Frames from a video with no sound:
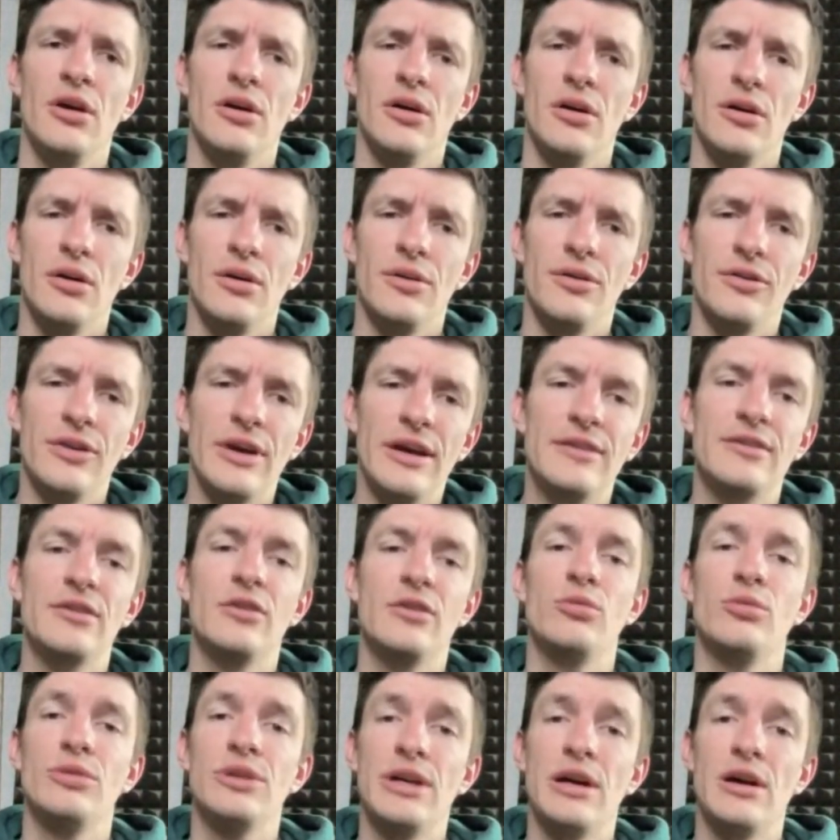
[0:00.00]
the
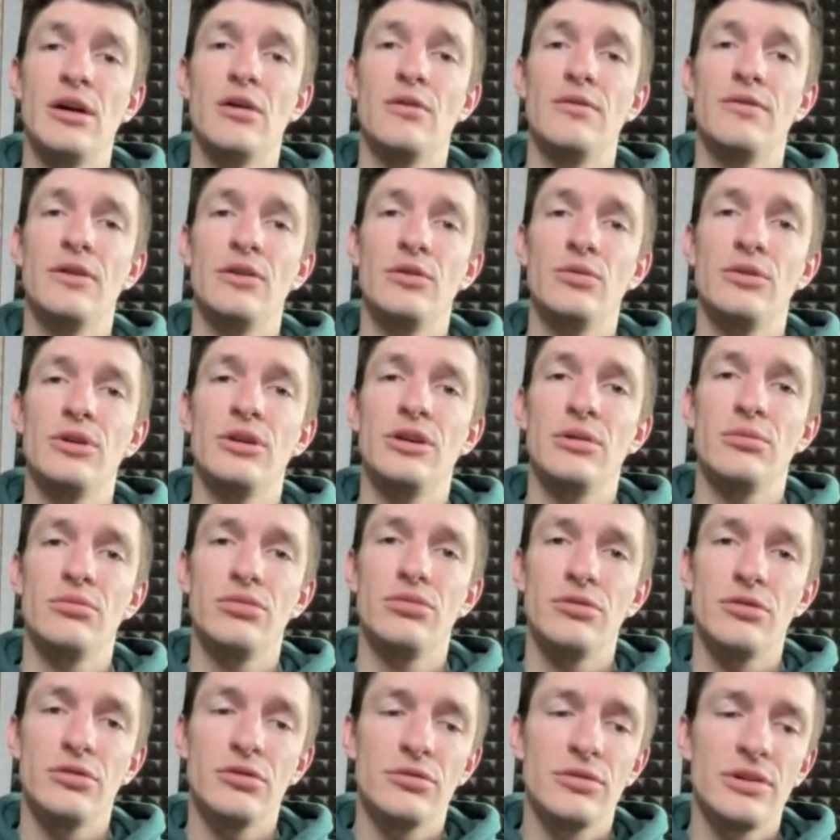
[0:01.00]
data we have, and we can
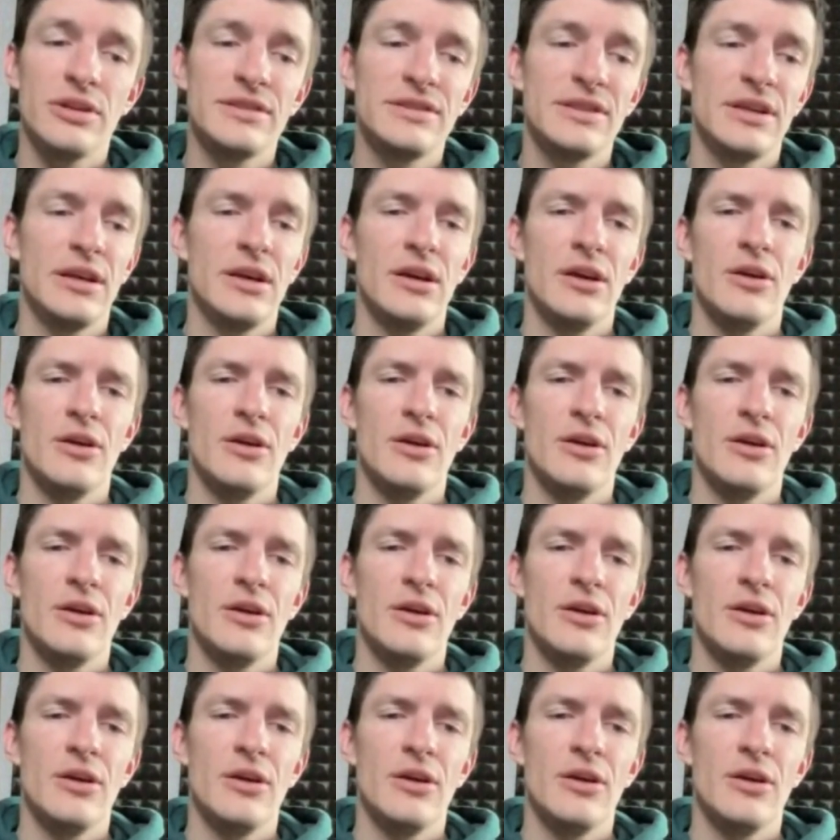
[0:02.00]
progress.